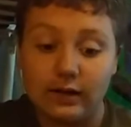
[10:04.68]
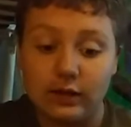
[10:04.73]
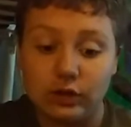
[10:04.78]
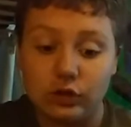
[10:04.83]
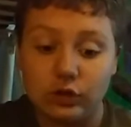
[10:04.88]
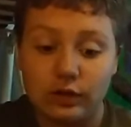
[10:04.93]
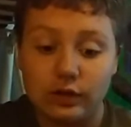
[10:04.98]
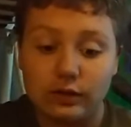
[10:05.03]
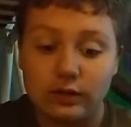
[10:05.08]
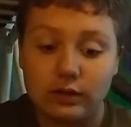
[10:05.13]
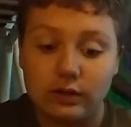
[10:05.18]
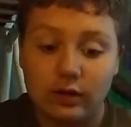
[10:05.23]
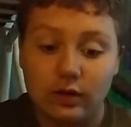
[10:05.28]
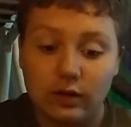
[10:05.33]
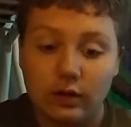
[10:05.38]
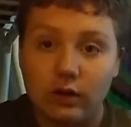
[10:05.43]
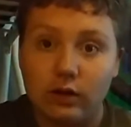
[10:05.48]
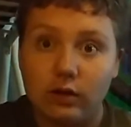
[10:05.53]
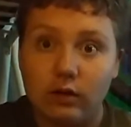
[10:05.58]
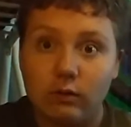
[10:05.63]
it just
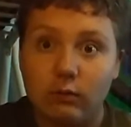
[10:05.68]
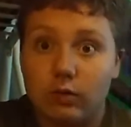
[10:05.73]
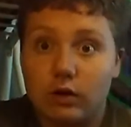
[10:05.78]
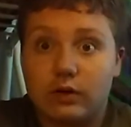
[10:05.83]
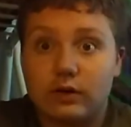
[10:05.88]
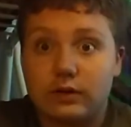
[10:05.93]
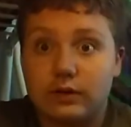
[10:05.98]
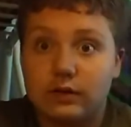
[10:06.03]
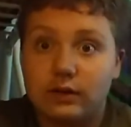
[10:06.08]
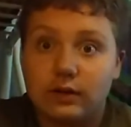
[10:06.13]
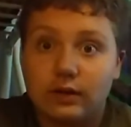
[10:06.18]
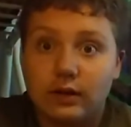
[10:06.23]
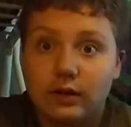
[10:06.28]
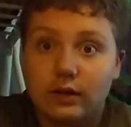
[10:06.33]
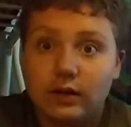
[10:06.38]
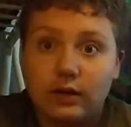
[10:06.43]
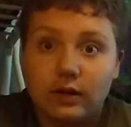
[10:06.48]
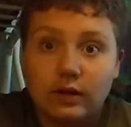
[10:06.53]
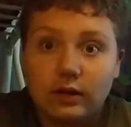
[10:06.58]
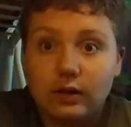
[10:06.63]
works.
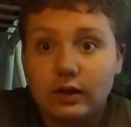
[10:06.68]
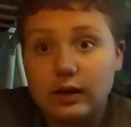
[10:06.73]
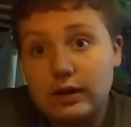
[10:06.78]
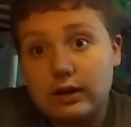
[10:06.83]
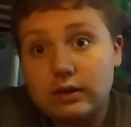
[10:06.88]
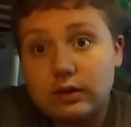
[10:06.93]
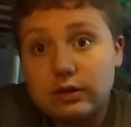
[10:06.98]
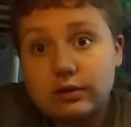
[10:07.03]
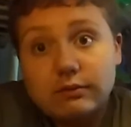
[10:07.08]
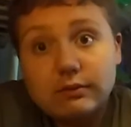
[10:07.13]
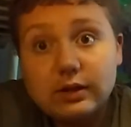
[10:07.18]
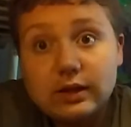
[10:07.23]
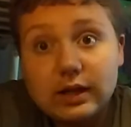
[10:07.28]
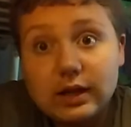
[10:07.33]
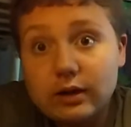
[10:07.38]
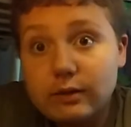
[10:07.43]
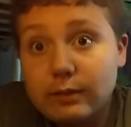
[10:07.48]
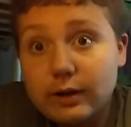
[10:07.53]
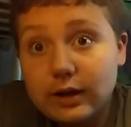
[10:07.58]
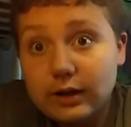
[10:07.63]
Like 3
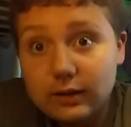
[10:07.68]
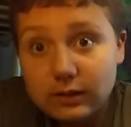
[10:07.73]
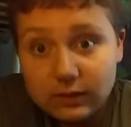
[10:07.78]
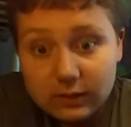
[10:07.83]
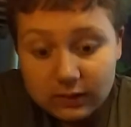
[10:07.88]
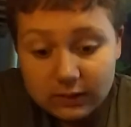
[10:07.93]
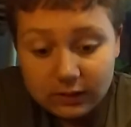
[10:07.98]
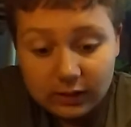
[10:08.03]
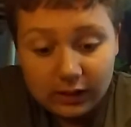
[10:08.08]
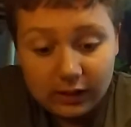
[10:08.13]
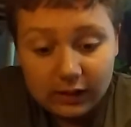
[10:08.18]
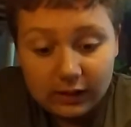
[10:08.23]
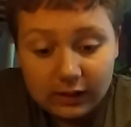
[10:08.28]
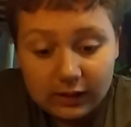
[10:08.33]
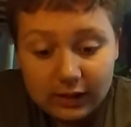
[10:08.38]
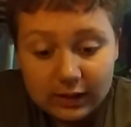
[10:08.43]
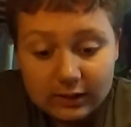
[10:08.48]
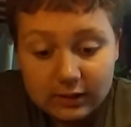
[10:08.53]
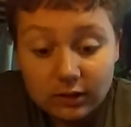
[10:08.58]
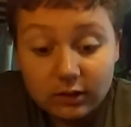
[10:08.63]
terabytes, and
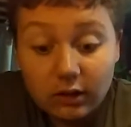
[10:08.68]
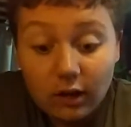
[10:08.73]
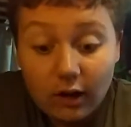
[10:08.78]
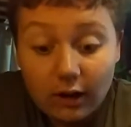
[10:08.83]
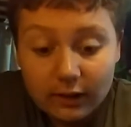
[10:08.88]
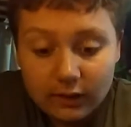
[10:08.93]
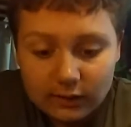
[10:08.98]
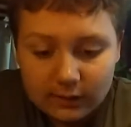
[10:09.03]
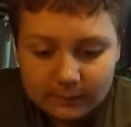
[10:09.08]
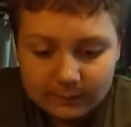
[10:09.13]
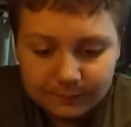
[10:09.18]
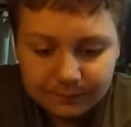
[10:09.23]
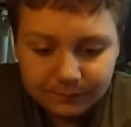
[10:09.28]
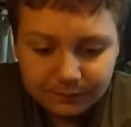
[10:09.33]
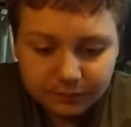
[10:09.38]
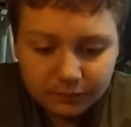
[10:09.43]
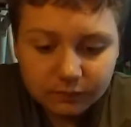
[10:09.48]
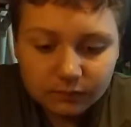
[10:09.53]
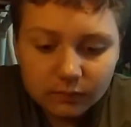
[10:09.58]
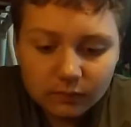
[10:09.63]
that's a lot
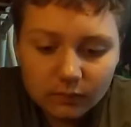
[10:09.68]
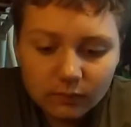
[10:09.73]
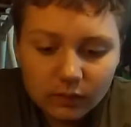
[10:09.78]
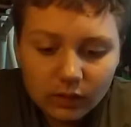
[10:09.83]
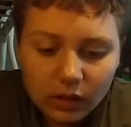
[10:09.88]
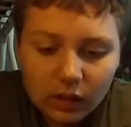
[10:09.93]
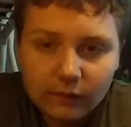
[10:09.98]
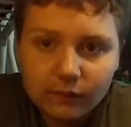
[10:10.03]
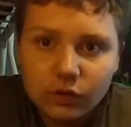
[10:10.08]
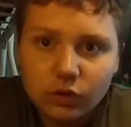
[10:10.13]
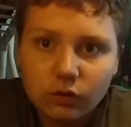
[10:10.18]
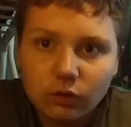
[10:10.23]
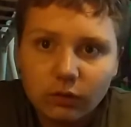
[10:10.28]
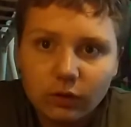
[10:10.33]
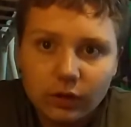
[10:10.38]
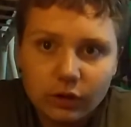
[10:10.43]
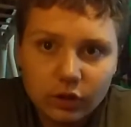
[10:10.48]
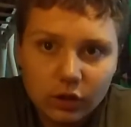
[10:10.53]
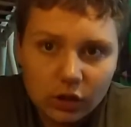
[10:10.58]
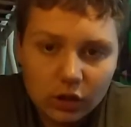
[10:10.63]
of
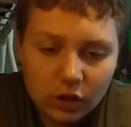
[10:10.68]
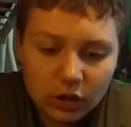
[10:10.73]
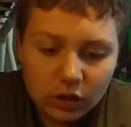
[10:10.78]
storage.